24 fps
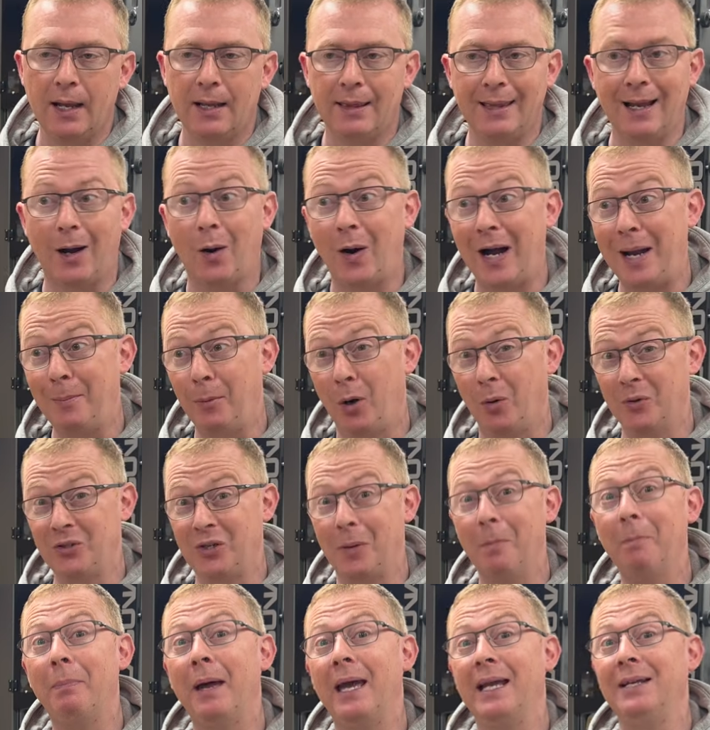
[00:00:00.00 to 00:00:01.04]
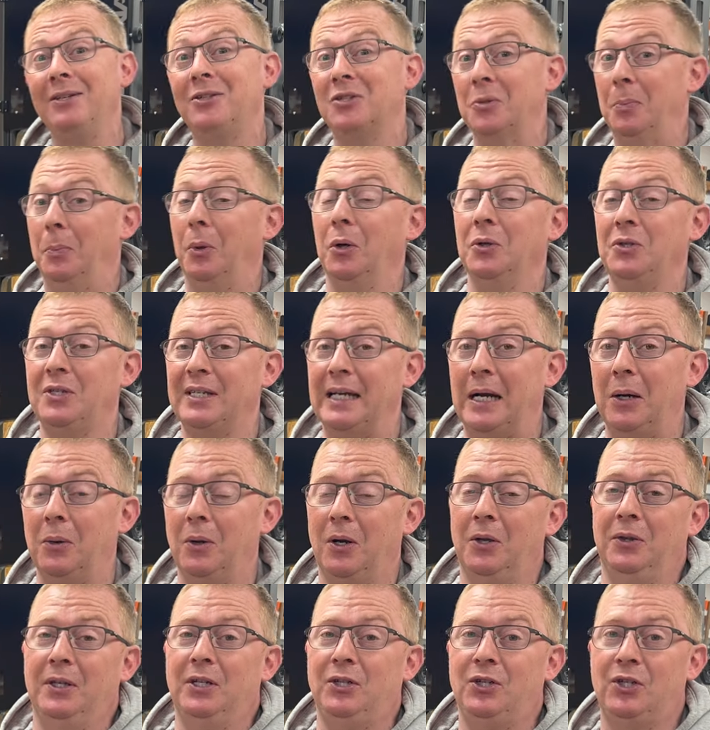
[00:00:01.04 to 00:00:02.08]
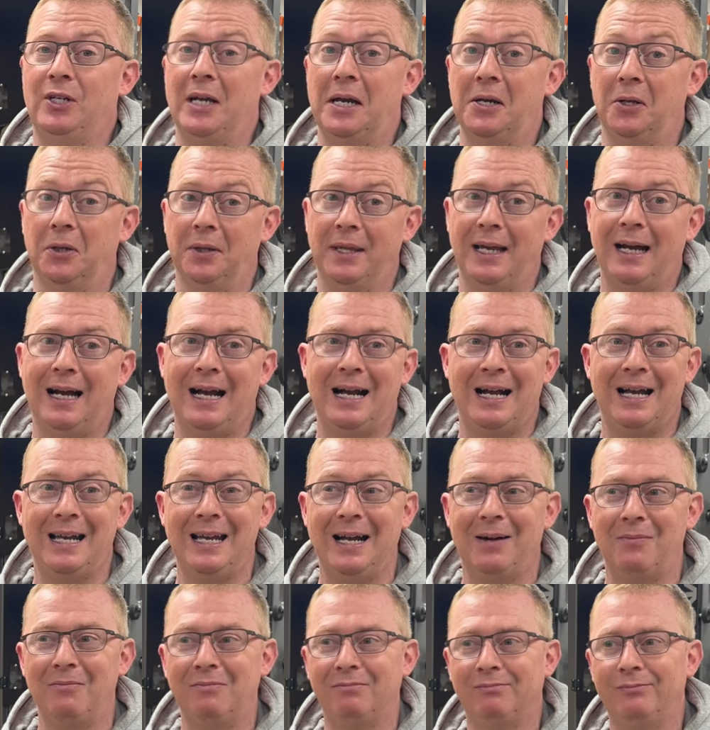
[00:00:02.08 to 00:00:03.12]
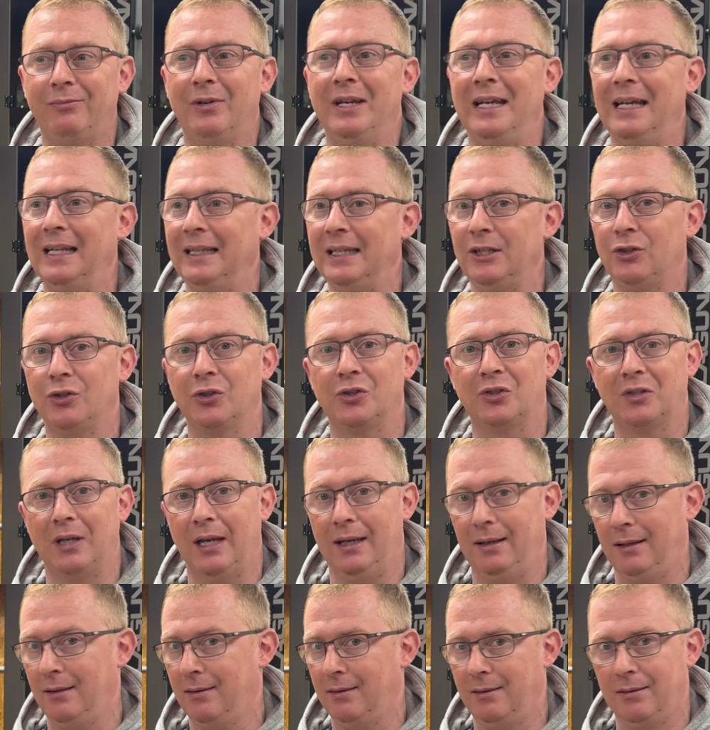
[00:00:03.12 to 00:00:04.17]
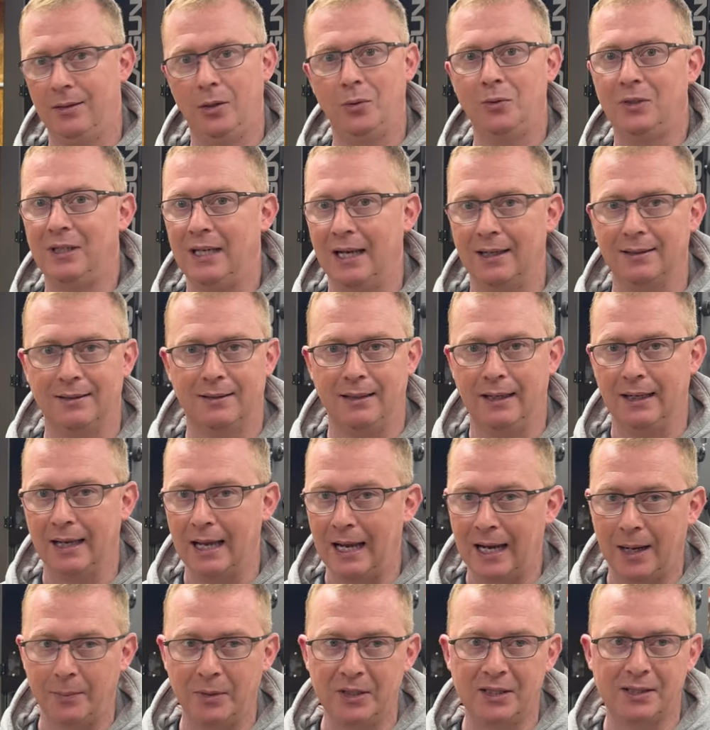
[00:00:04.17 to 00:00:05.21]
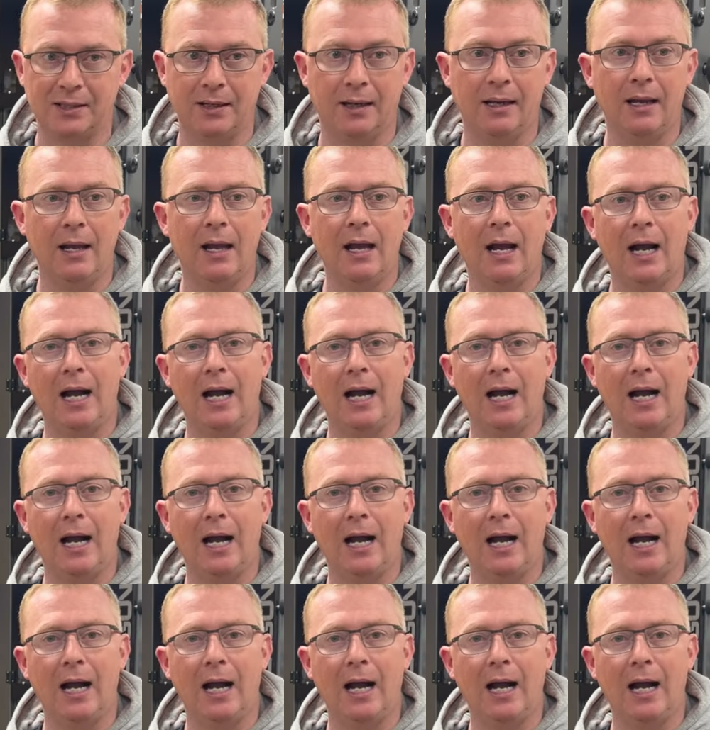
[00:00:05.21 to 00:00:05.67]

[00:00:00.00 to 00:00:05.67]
Now I'm always at pains to point out on this channel that I am really just an enthusiastic amateur.